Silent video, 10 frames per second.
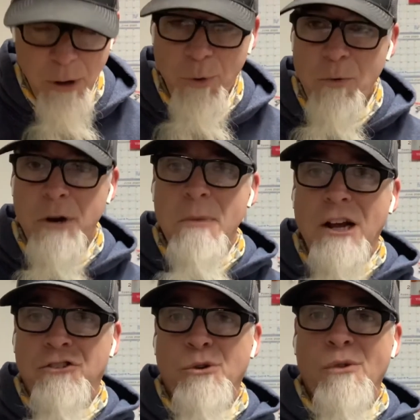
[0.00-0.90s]
we want to
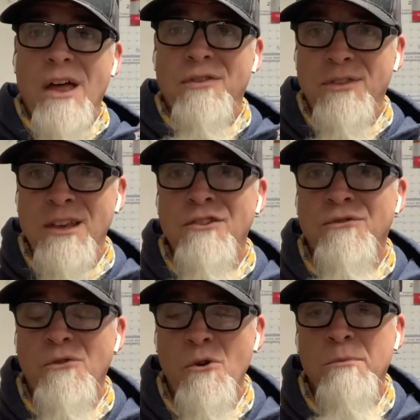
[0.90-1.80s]
make sure that these
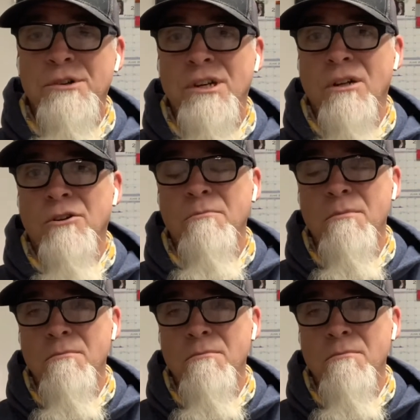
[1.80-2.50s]
4 particular